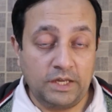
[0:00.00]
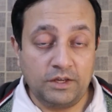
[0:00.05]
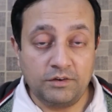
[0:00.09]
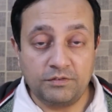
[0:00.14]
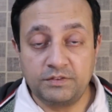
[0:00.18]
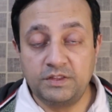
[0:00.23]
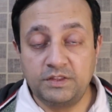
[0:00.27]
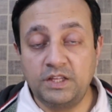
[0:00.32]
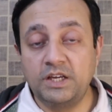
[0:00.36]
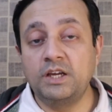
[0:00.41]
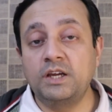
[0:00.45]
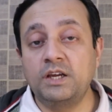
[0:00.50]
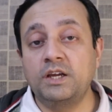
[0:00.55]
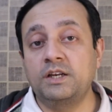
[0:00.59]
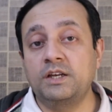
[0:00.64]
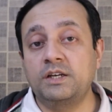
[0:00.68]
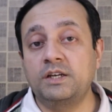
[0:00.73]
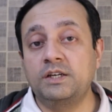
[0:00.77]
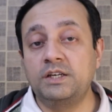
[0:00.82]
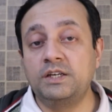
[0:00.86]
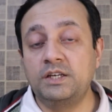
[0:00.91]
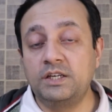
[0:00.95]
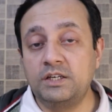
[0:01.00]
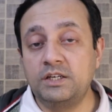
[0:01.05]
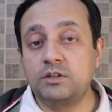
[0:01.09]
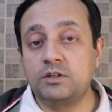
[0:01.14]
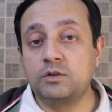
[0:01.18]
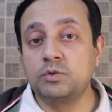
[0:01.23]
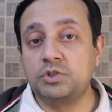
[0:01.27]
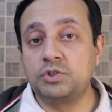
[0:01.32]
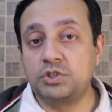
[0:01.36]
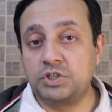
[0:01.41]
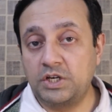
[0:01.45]
If they need
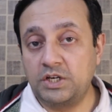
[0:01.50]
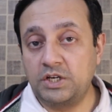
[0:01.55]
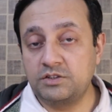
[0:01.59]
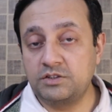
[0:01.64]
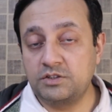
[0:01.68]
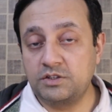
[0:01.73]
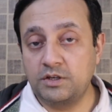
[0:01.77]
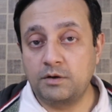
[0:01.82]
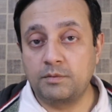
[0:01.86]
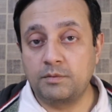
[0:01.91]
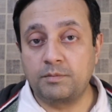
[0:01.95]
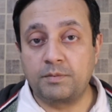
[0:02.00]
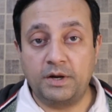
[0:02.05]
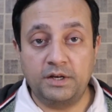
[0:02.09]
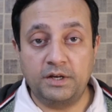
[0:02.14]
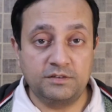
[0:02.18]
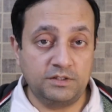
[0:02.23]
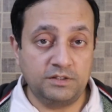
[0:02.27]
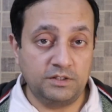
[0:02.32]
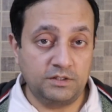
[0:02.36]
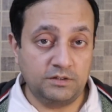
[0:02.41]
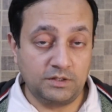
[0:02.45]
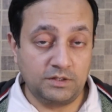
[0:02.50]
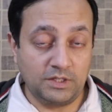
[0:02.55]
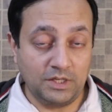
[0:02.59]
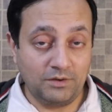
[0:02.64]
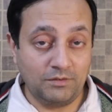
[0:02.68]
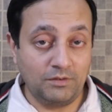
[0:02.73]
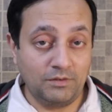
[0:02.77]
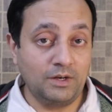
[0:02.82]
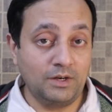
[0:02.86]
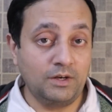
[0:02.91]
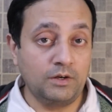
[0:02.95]
to change their prices,
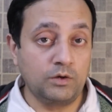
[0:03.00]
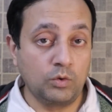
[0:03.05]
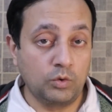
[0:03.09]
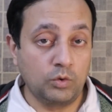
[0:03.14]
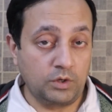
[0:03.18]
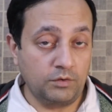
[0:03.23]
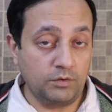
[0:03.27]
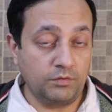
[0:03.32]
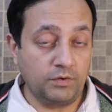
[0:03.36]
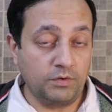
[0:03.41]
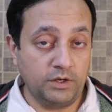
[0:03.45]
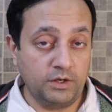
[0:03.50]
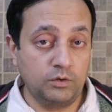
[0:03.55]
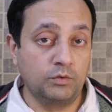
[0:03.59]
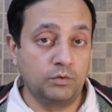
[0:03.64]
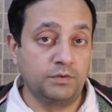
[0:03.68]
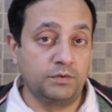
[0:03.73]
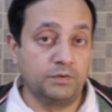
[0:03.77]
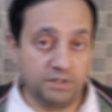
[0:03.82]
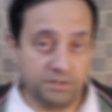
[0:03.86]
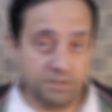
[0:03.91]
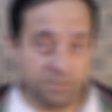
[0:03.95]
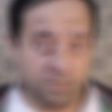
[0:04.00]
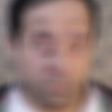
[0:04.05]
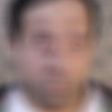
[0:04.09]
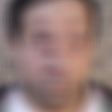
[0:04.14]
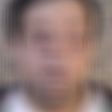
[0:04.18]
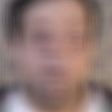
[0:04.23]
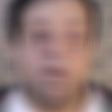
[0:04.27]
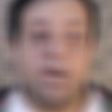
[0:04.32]
they will notify you first.